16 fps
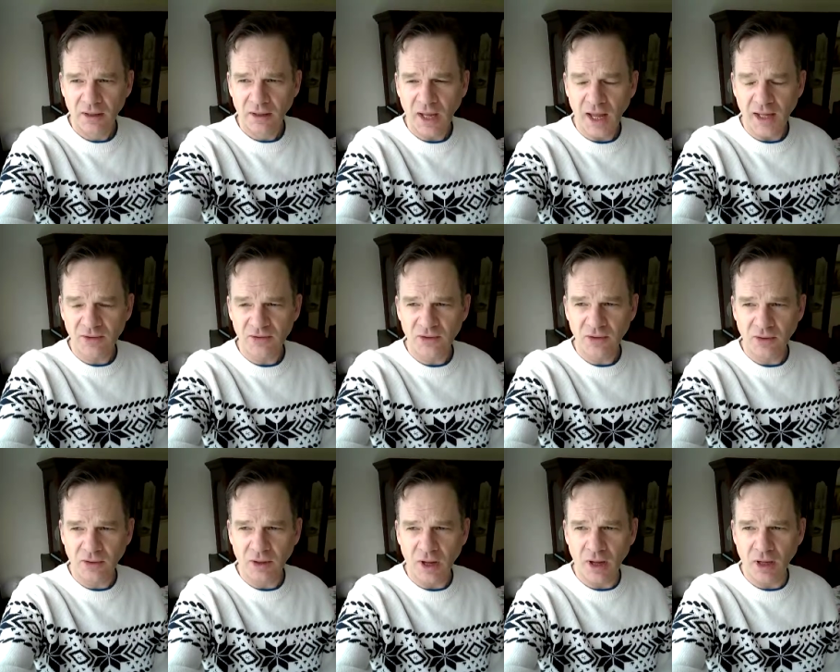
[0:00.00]

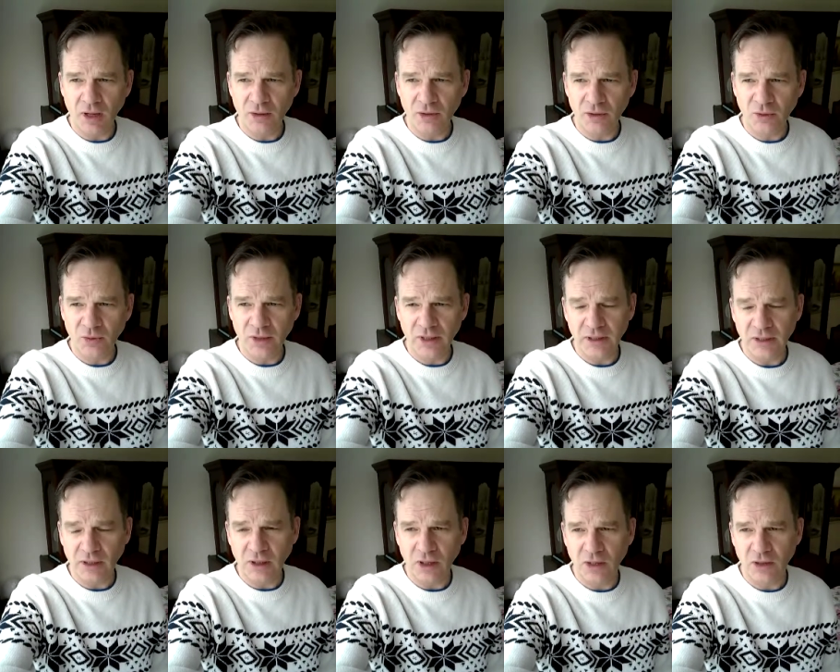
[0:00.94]
Cancel all your
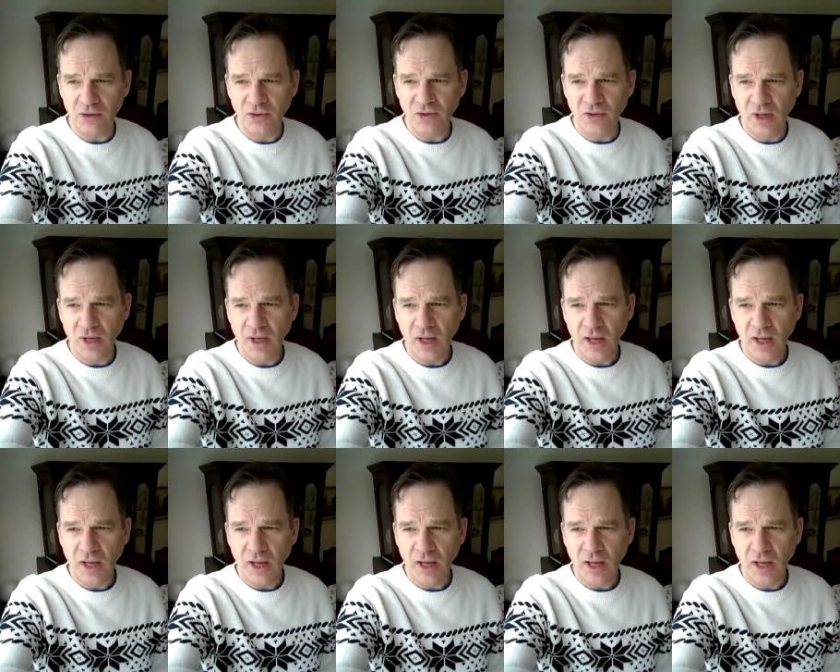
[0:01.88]
credit cards